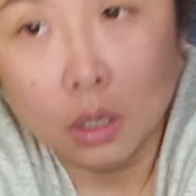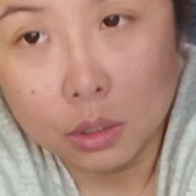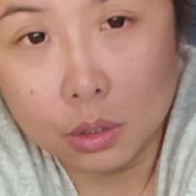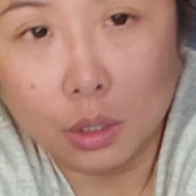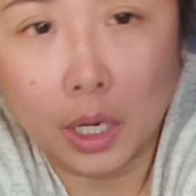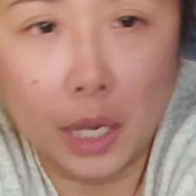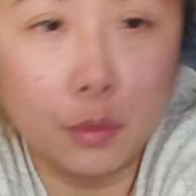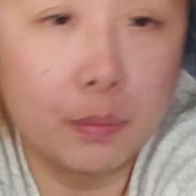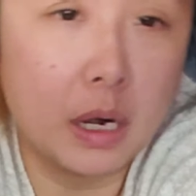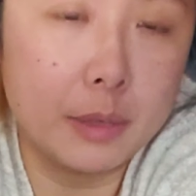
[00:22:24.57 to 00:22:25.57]
you know, I
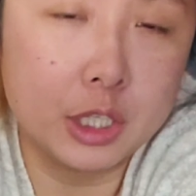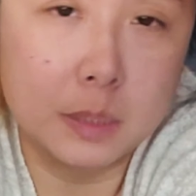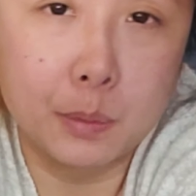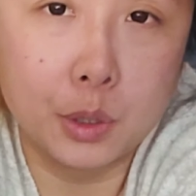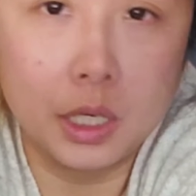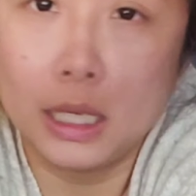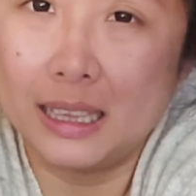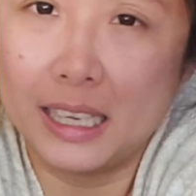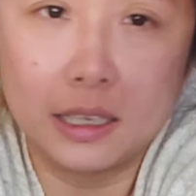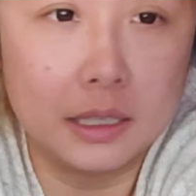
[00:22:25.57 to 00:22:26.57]
would probably just put it
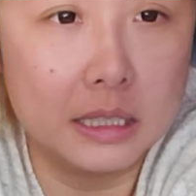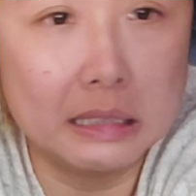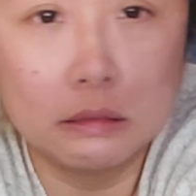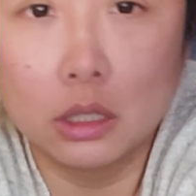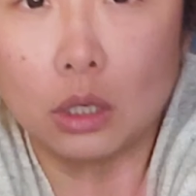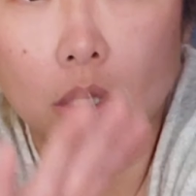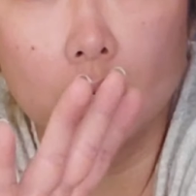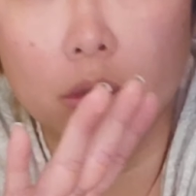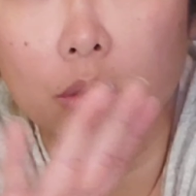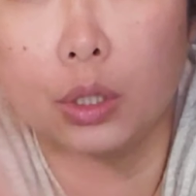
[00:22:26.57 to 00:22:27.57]
in like a,
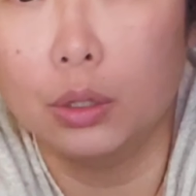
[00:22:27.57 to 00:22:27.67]
you